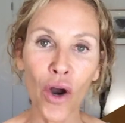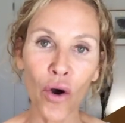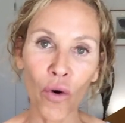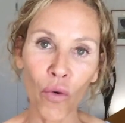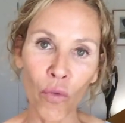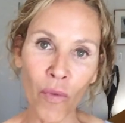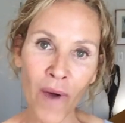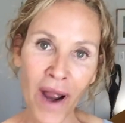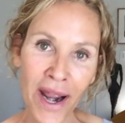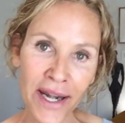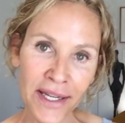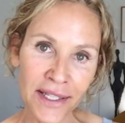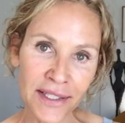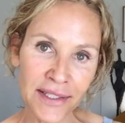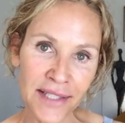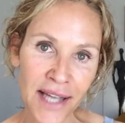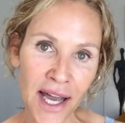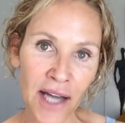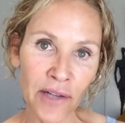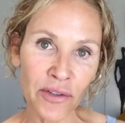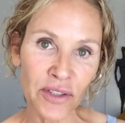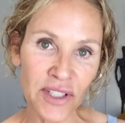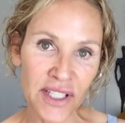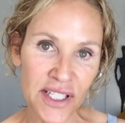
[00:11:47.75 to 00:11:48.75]
writing
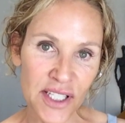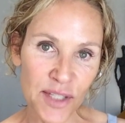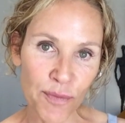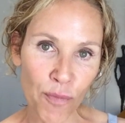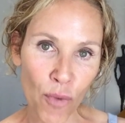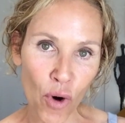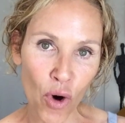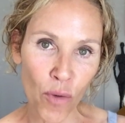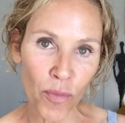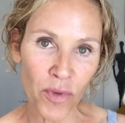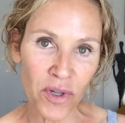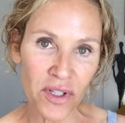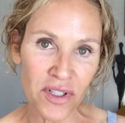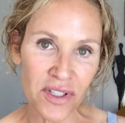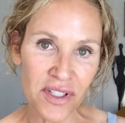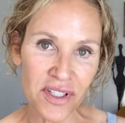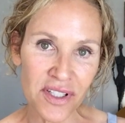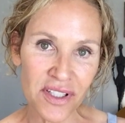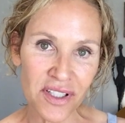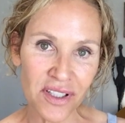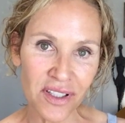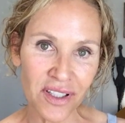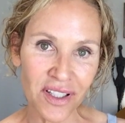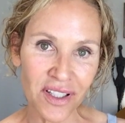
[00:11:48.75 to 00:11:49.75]
down these moments